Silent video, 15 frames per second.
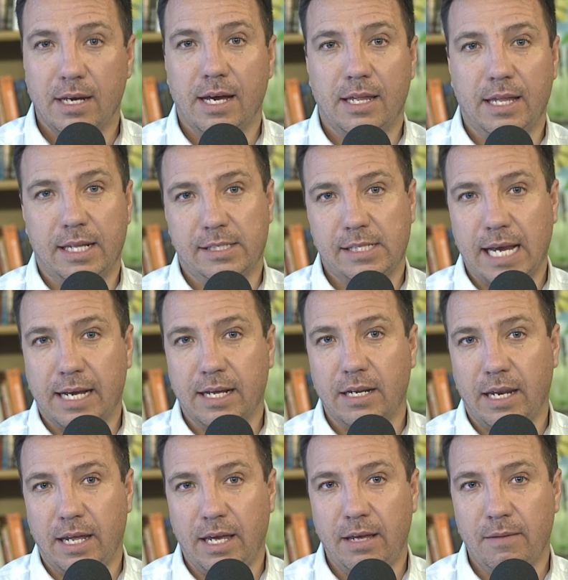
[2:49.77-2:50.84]
And then
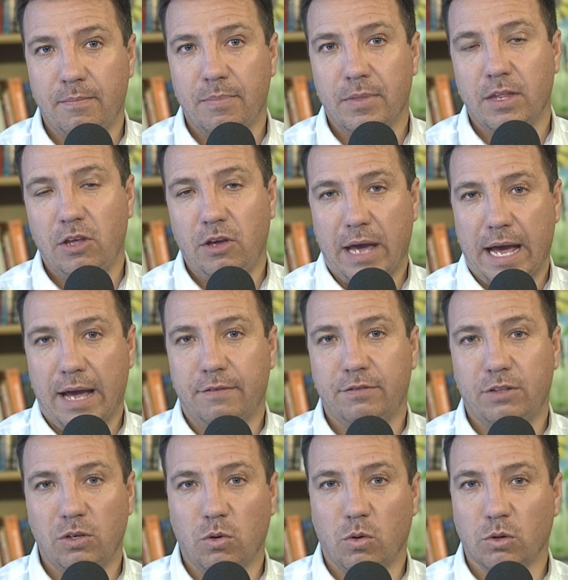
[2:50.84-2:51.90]
secondly, you have
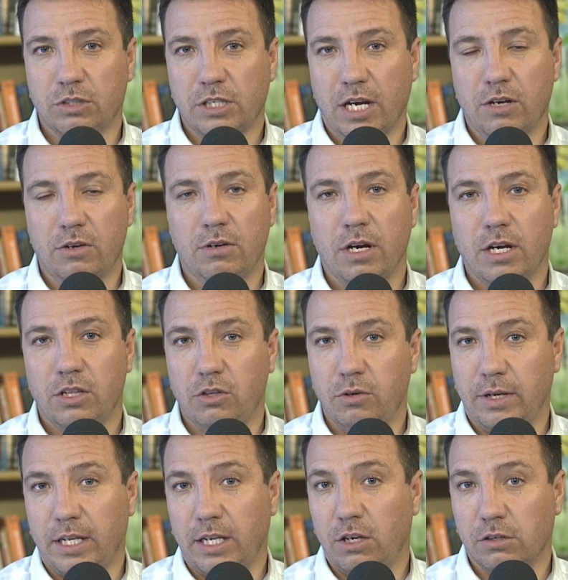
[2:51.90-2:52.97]
to also do
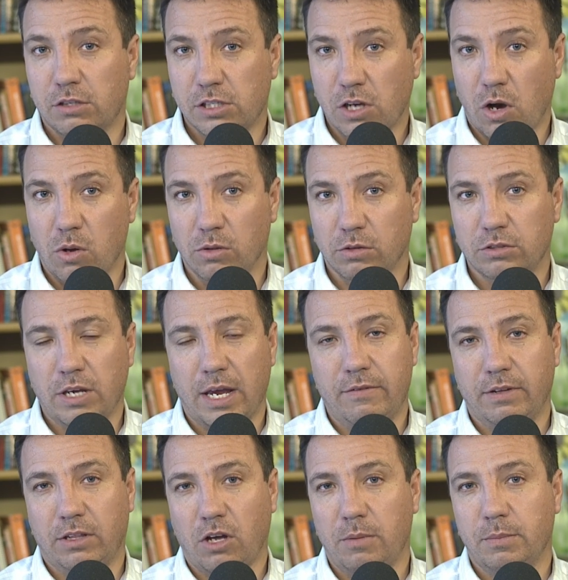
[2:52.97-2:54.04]
it in your soul. So
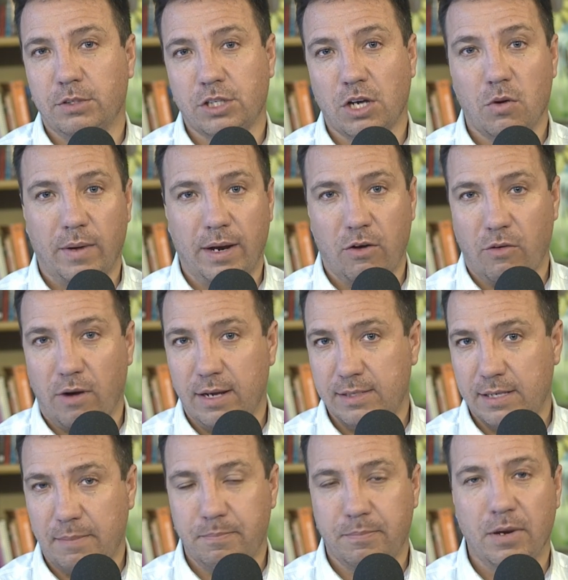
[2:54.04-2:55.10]
every time your soul wants to rise
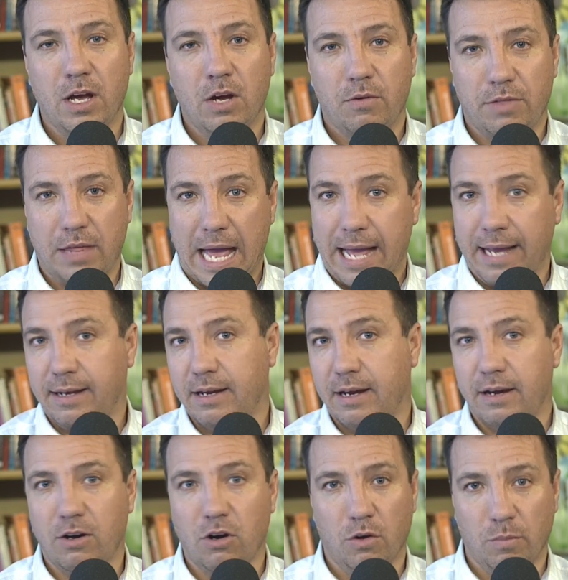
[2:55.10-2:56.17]
up with
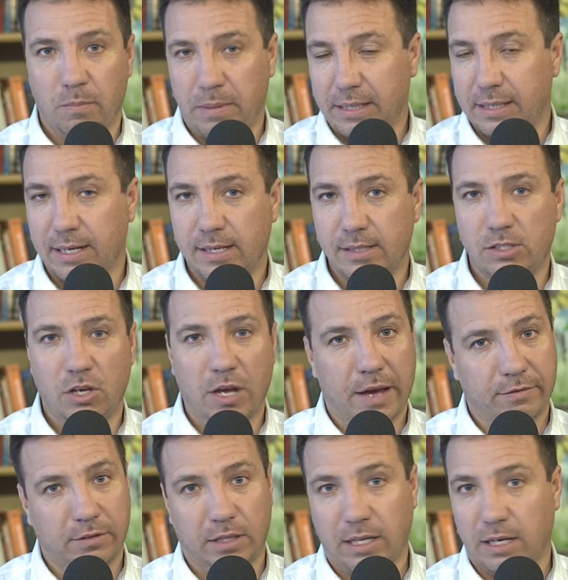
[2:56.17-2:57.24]
anger or bitterness, you
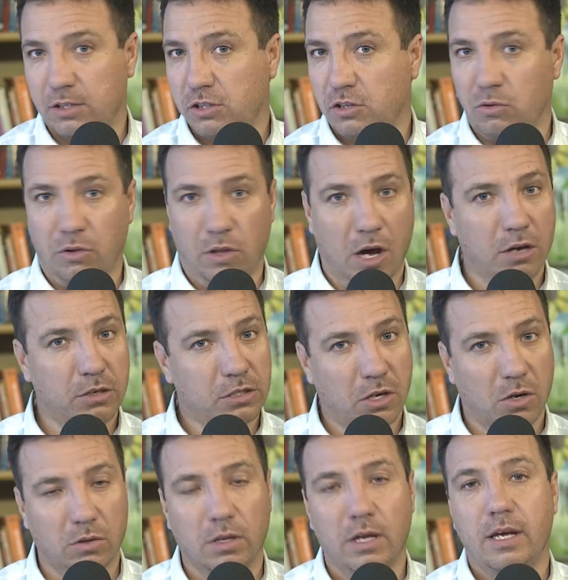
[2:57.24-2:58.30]
have to tell your soul, no,
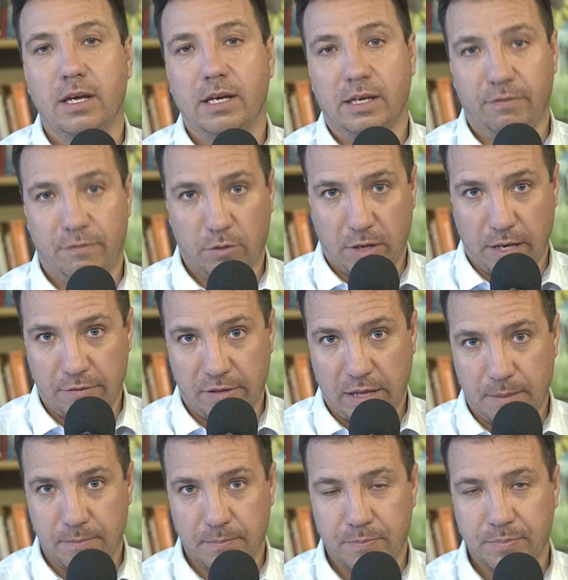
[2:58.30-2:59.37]
soul, forgive
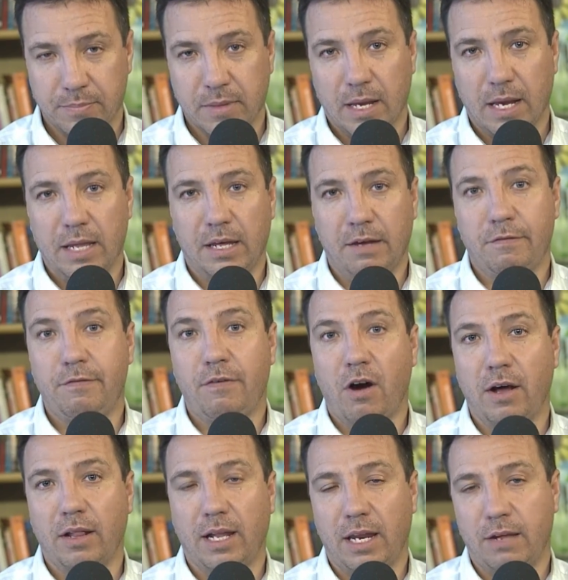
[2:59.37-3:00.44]
them. And then
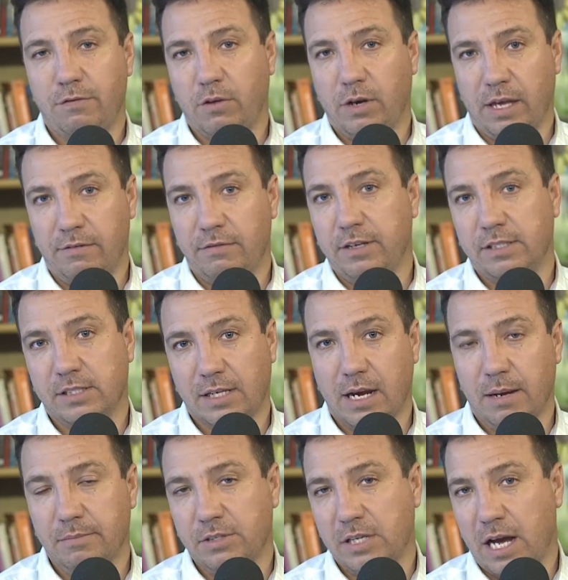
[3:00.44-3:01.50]
finally, forgiveness
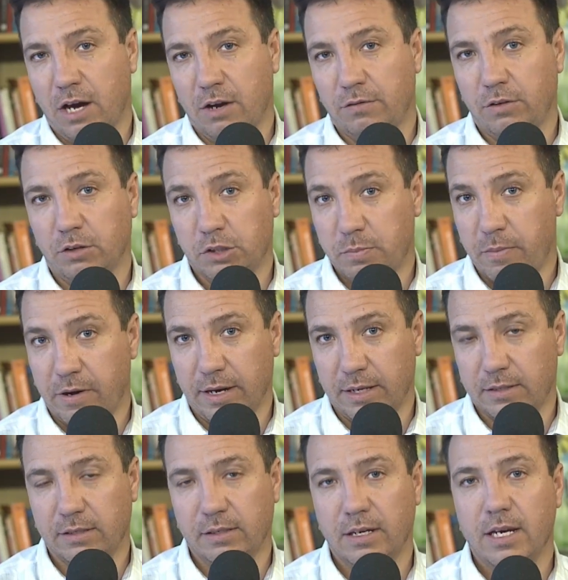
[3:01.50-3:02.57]
comes out of your
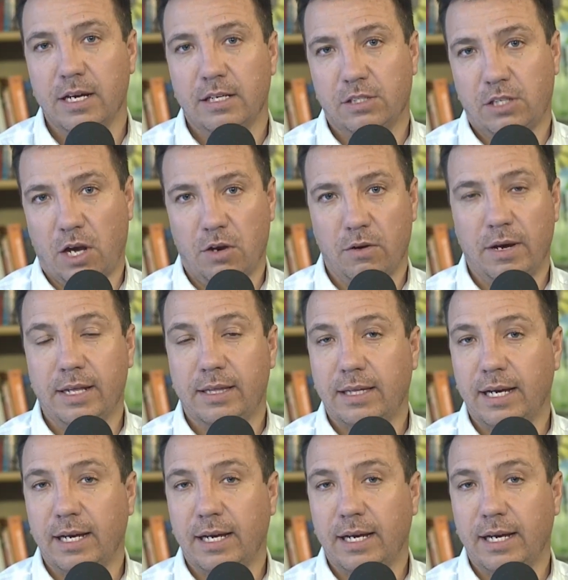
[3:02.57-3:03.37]
spirit. So it